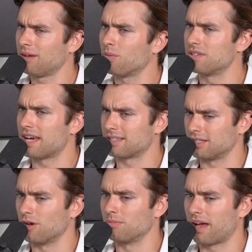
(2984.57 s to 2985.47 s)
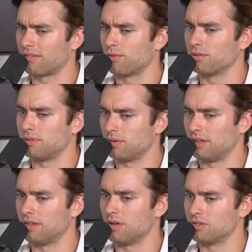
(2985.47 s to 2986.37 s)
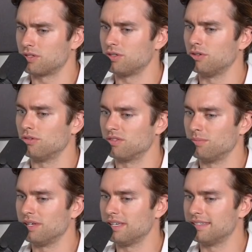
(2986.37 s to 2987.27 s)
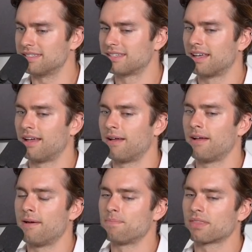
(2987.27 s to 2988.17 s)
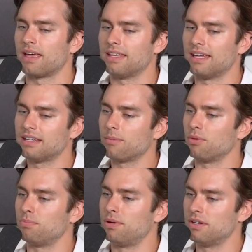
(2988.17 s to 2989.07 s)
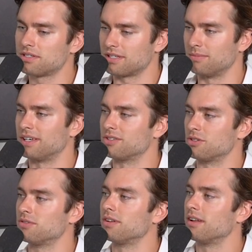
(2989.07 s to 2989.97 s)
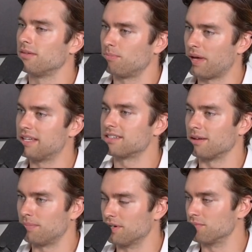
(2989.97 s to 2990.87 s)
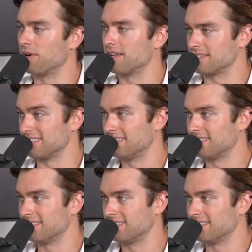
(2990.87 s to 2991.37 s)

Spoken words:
was actually going back and forth between those two of the B's. And they ended up with Pierson because it was based on Pierce Brosnan.